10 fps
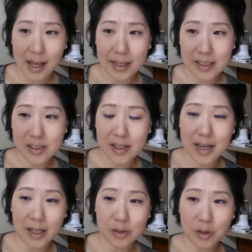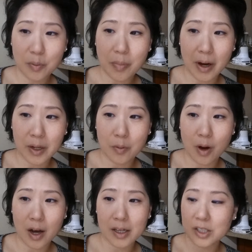and it's the natural body
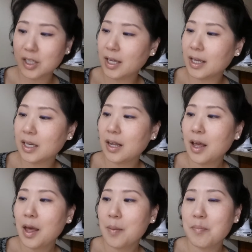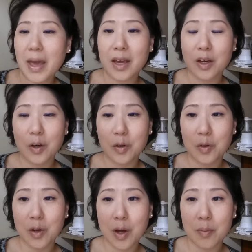wash in
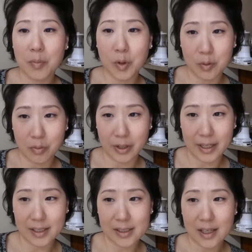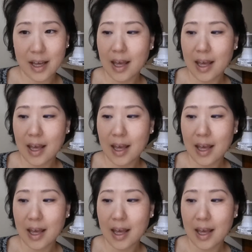mango moon breeze,